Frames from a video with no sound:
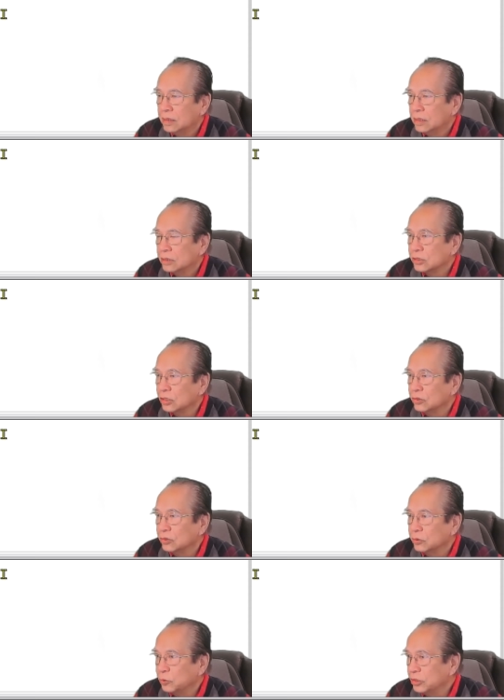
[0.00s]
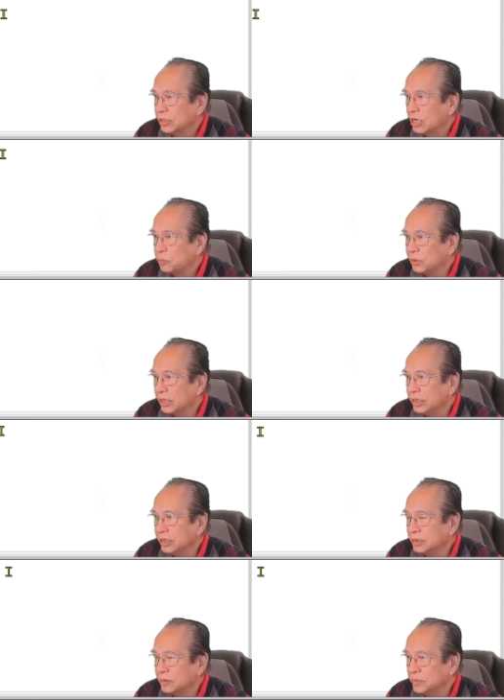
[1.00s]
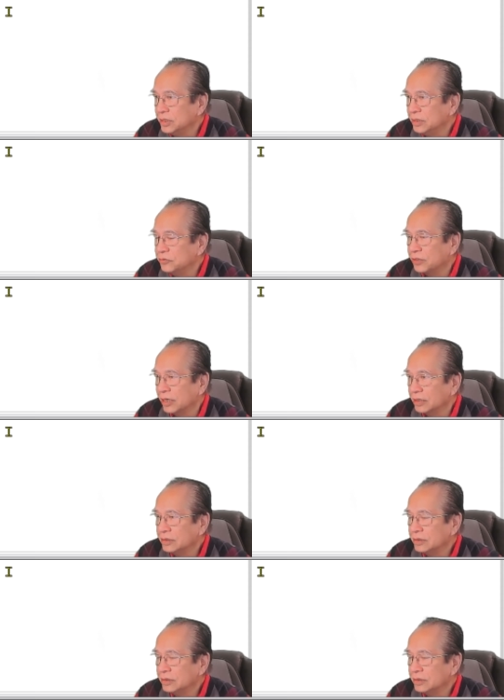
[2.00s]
So we're now playing the MIDI file.